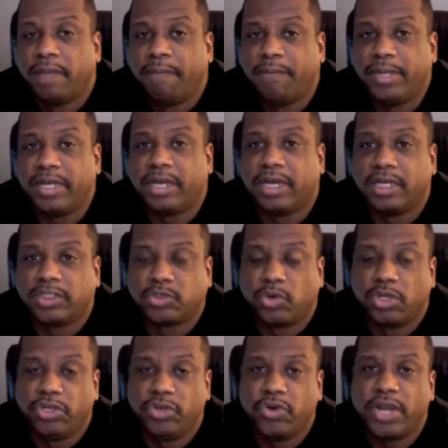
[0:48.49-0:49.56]
because
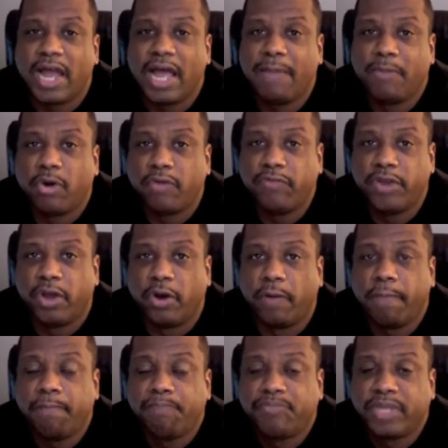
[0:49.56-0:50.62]
you and I both
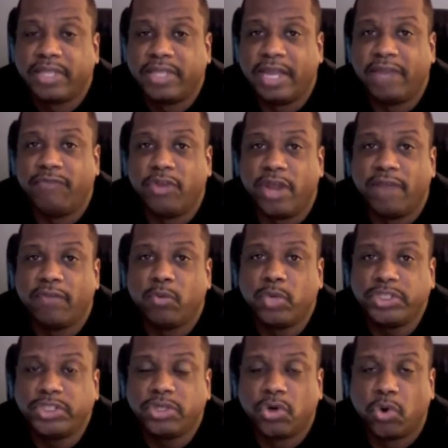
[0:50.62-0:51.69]
know that if you ever
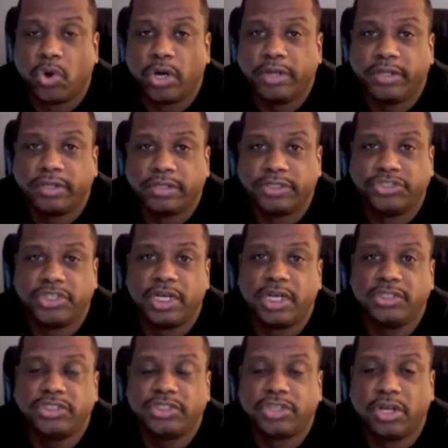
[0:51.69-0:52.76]
went to court, the
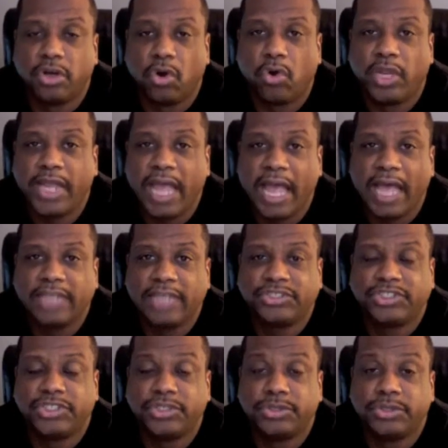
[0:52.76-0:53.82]
judge is going to only
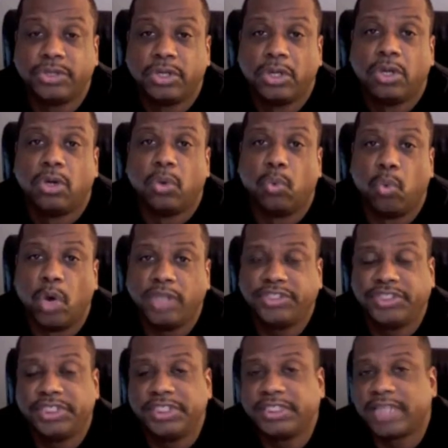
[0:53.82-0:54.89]
ask you
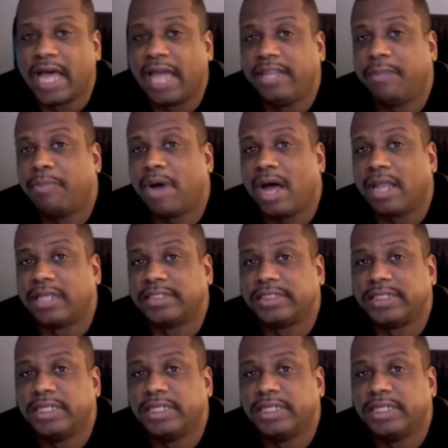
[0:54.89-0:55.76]
what's inside the policy.